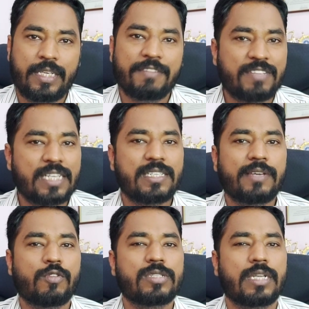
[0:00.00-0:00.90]
If
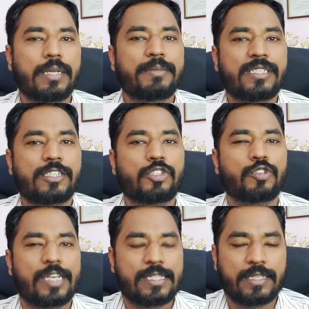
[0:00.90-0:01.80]
testing was limited to
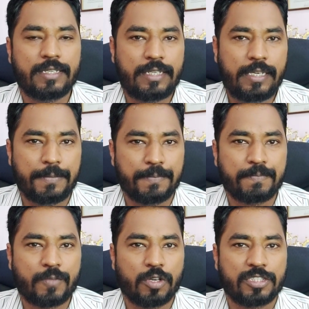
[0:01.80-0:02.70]
testing team
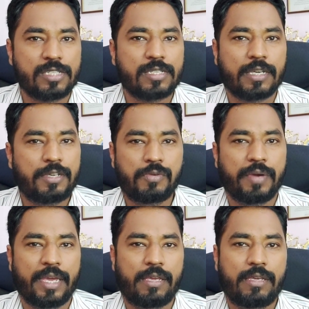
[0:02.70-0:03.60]
or just a
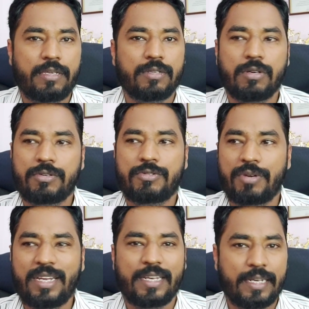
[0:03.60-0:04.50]
QA, you don't
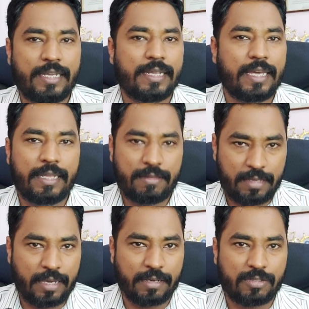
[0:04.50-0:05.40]
really need
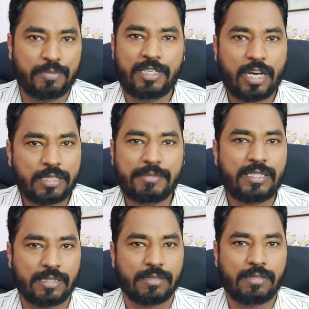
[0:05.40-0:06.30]
anything to be
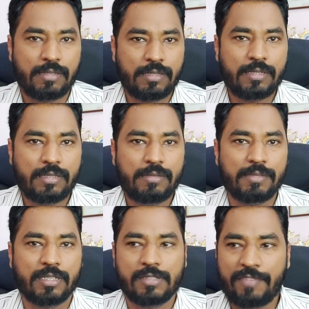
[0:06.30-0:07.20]
documented,
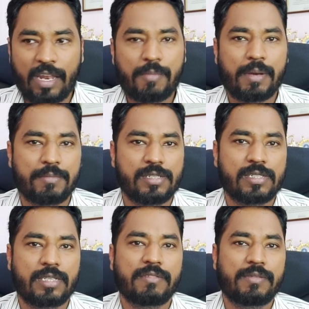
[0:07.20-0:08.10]
because fellow members
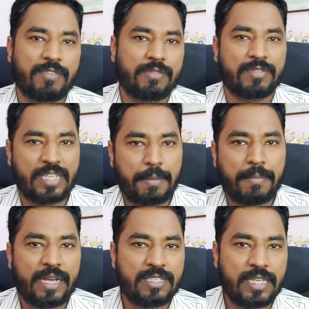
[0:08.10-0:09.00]
given with the same
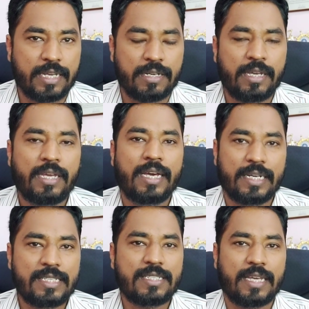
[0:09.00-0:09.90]
mindset
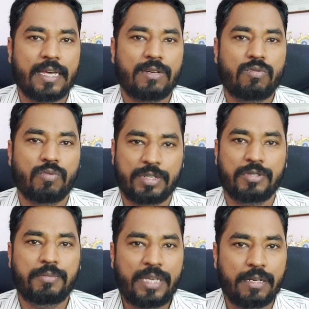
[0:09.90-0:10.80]
understand what
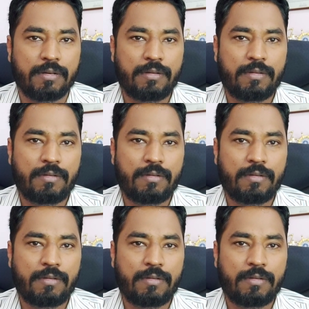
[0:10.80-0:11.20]
you mean,